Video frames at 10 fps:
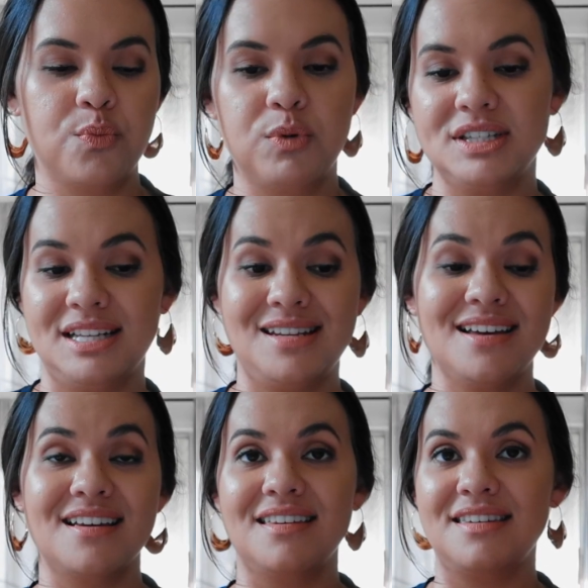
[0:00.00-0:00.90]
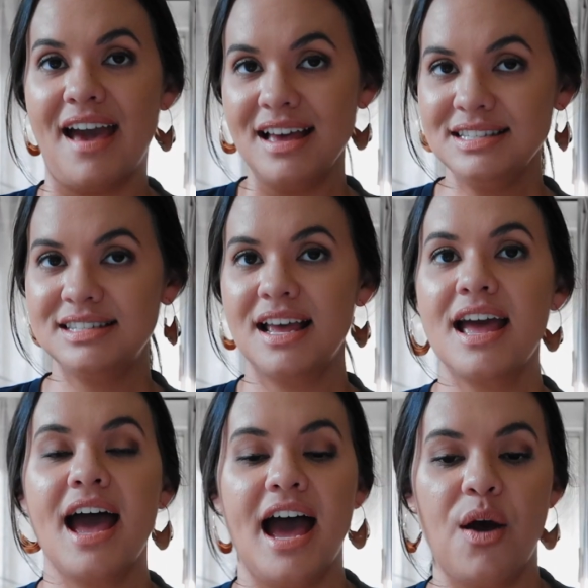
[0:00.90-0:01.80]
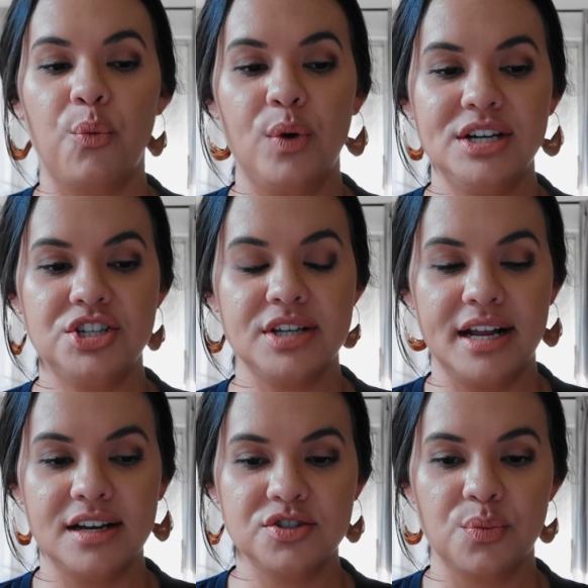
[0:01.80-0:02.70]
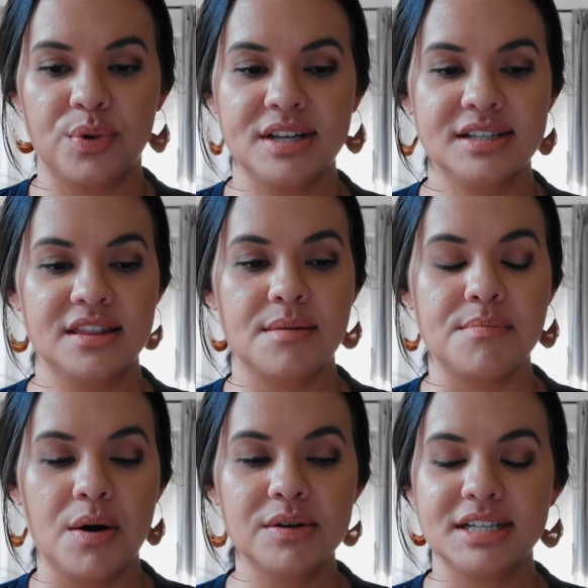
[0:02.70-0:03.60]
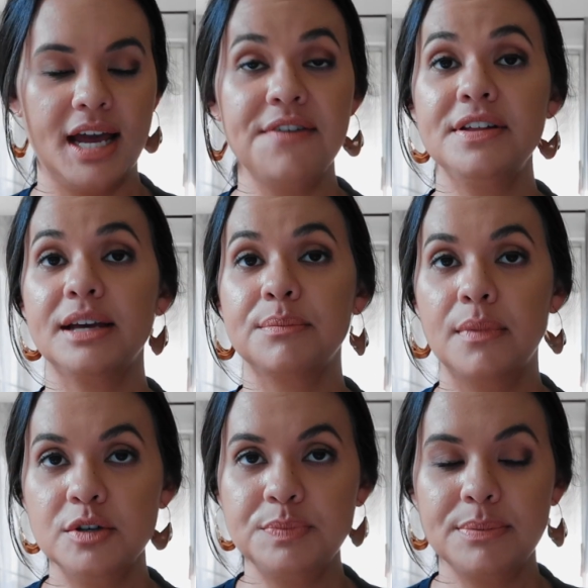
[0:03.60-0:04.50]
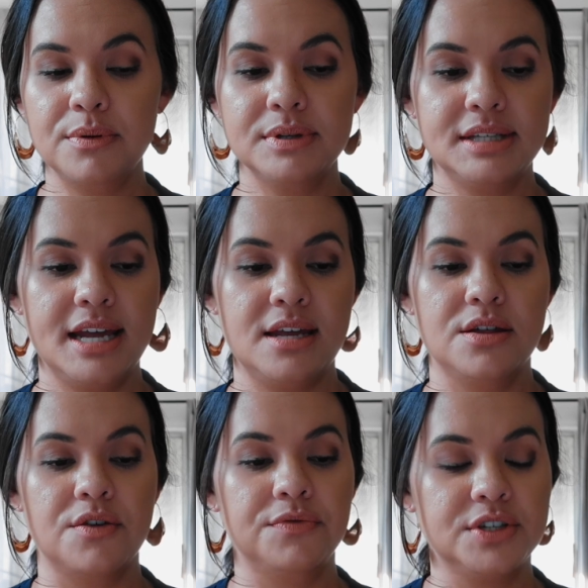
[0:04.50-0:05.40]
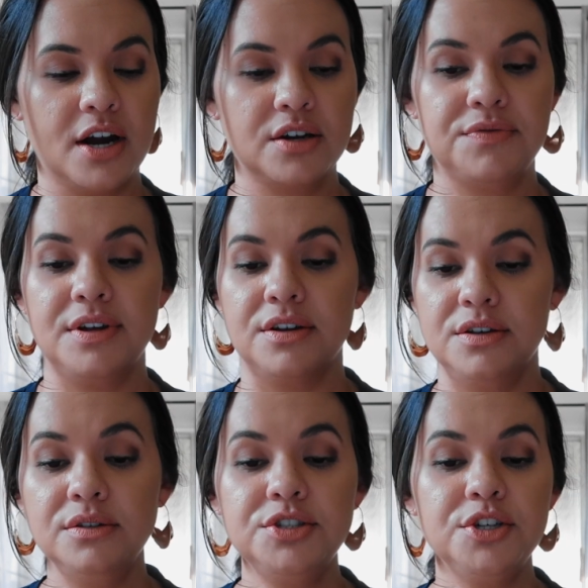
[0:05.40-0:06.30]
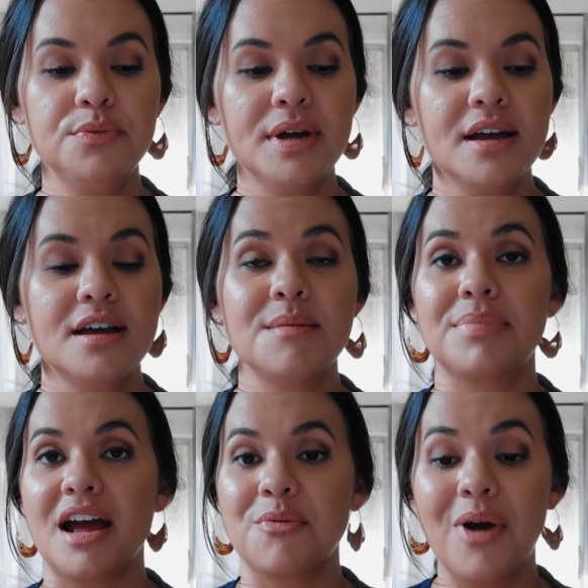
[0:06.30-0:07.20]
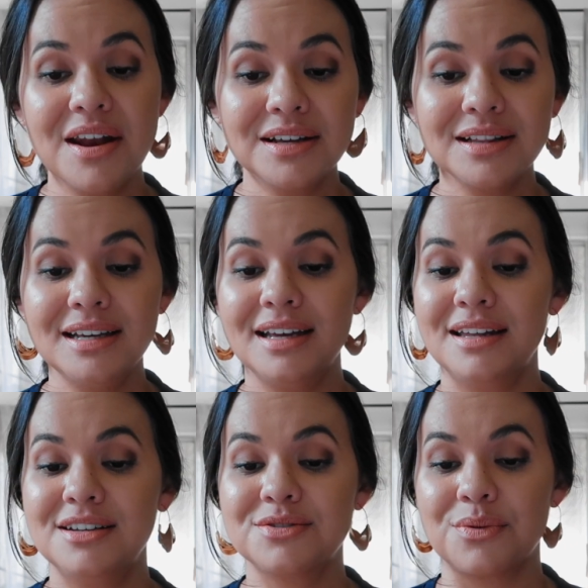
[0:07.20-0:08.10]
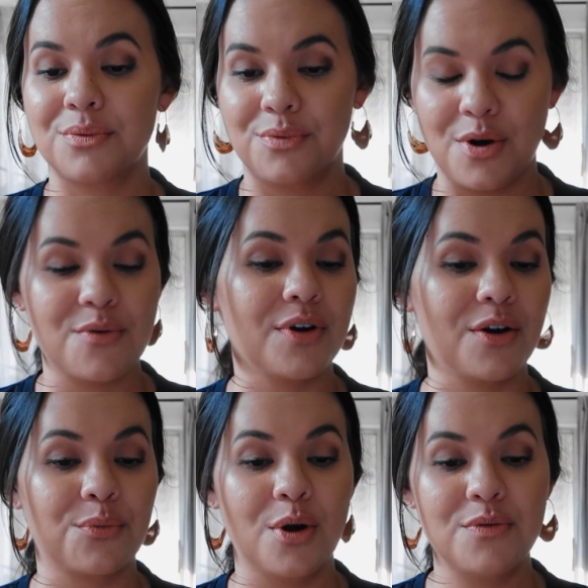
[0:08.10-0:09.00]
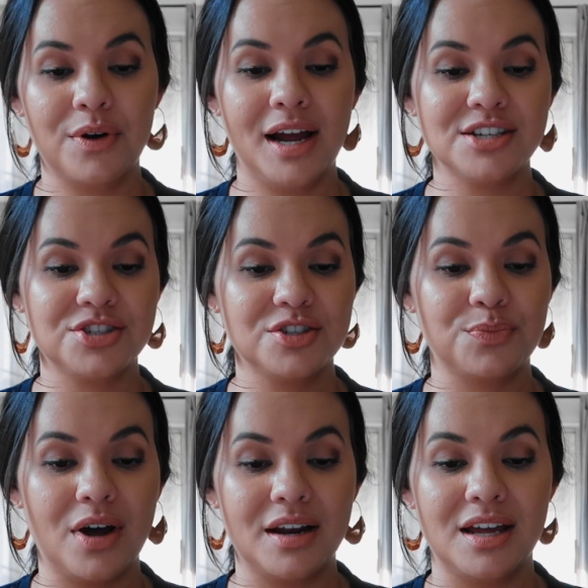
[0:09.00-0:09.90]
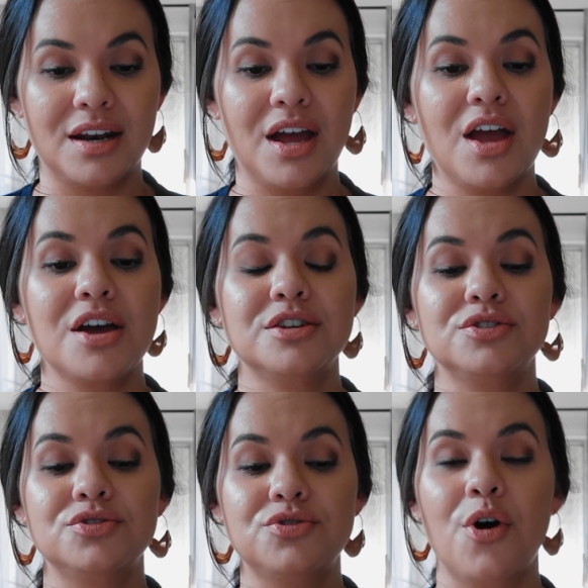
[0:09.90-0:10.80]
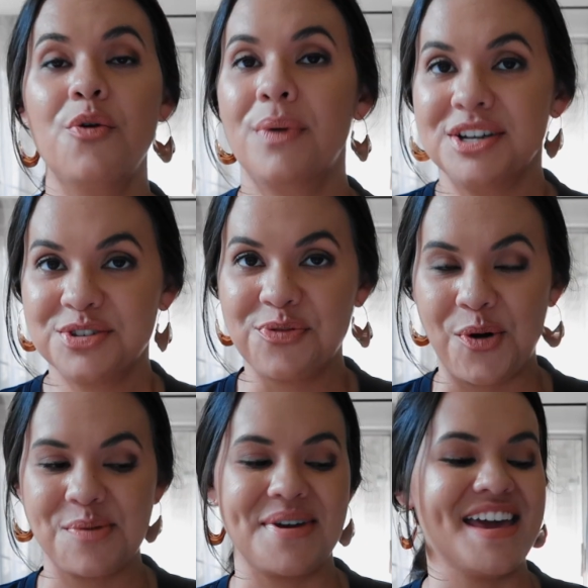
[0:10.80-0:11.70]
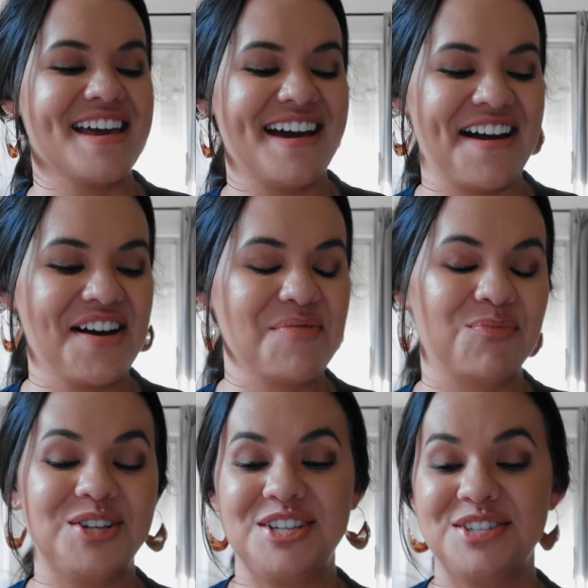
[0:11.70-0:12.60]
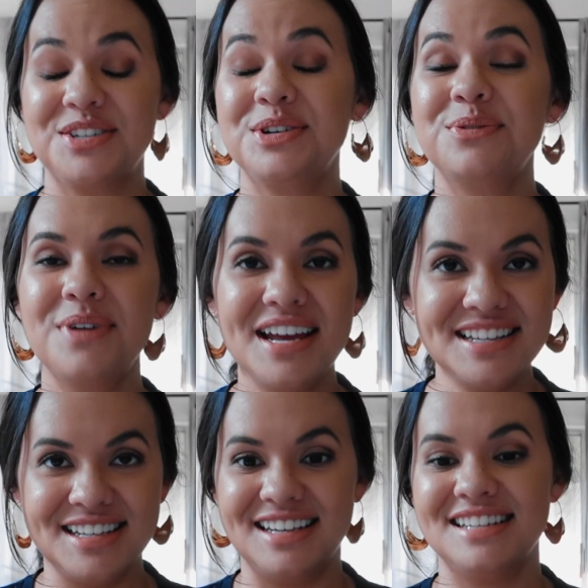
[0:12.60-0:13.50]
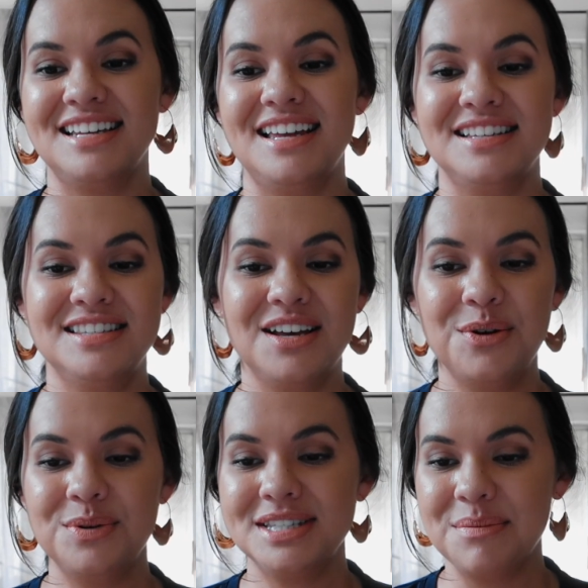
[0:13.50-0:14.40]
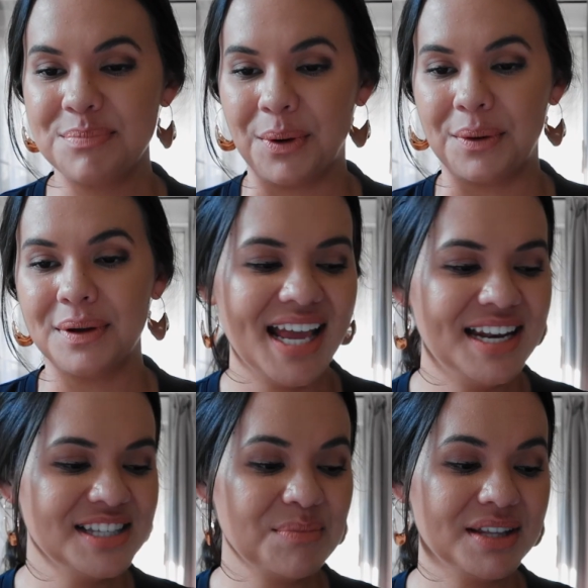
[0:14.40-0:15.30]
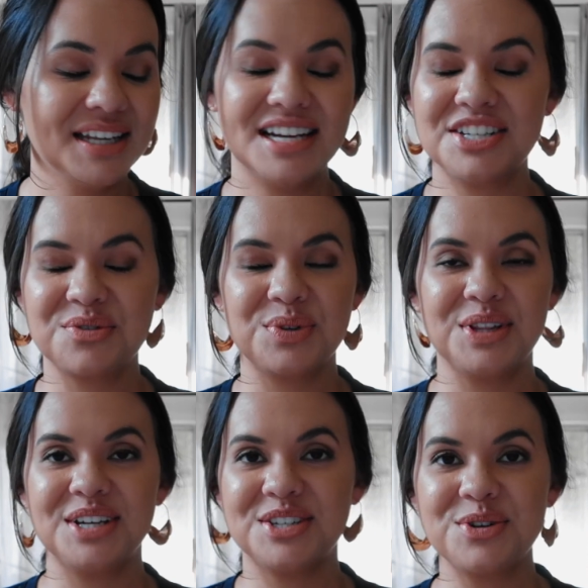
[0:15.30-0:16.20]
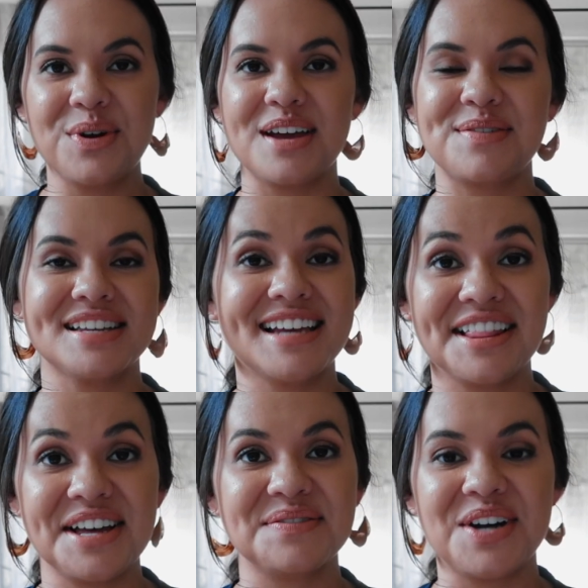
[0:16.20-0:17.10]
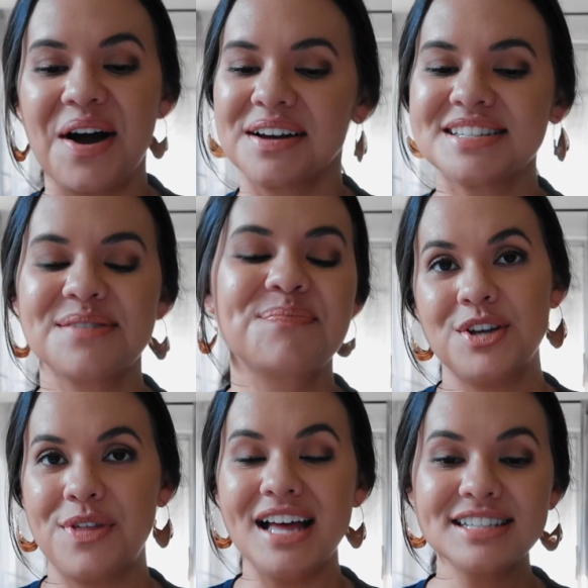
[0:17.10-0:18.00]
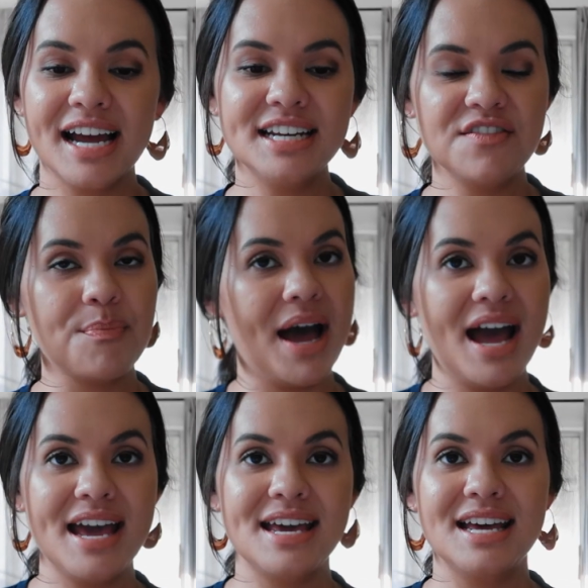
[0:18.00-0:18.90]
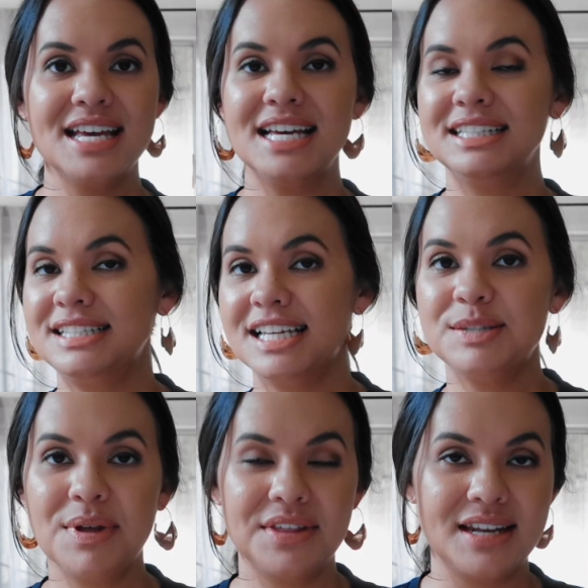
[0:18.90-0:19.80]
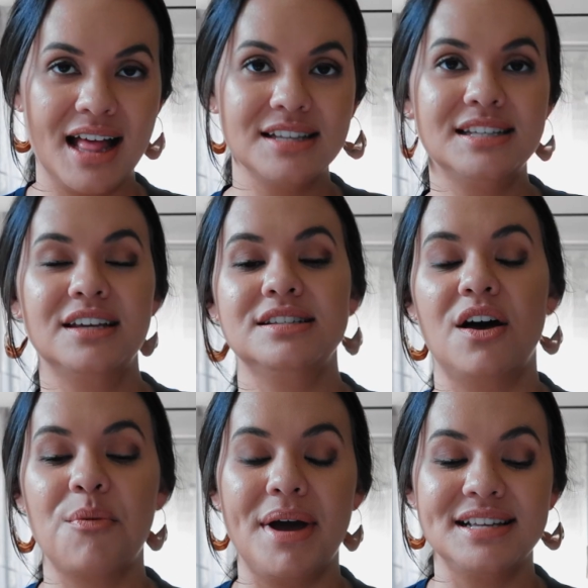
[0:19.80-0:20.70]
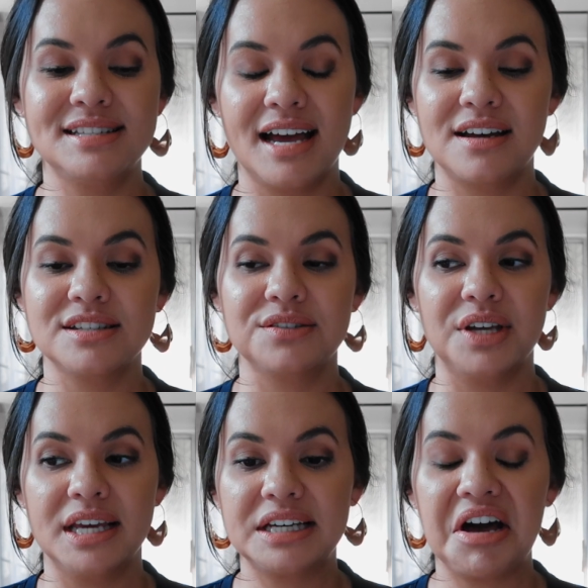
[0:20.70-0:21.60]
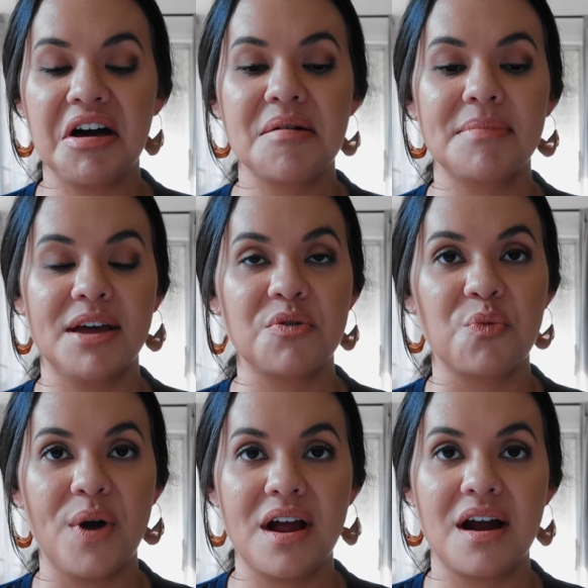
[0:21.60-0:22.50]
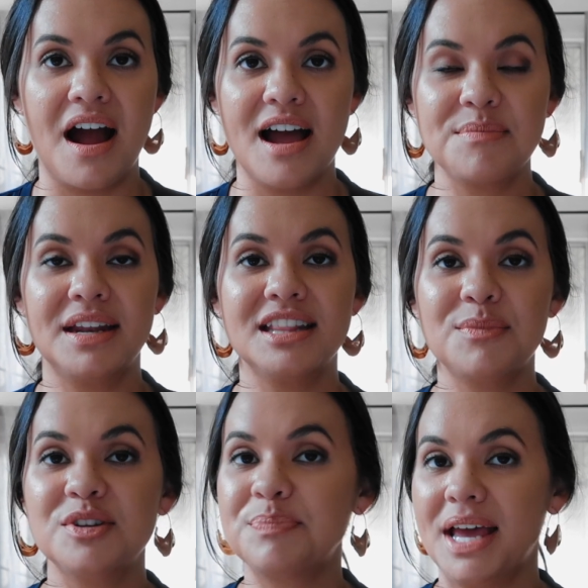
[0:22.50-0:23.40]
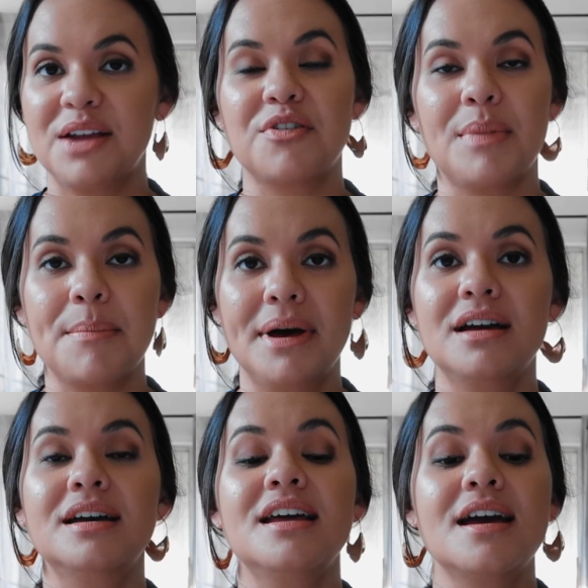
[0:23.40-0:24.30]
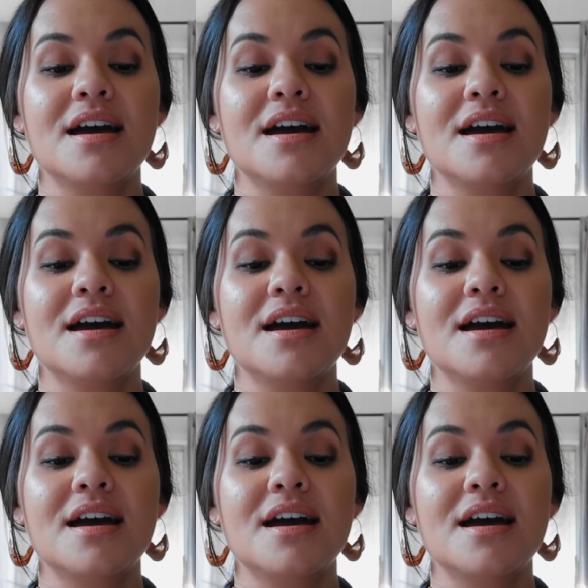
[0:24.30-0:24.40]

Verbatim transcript: was to take a guess at which side hustle brings in the most, I feel like most people would say either photography or YouTube, but ironically it is Rover. Rover has just brought in so much for me, um, which is crazy because it is so simple and it's something that I just really enjoy because I love dogs. So that's kind of my six month analysis on my side hustle income and where I'm getting the most bang for my buck.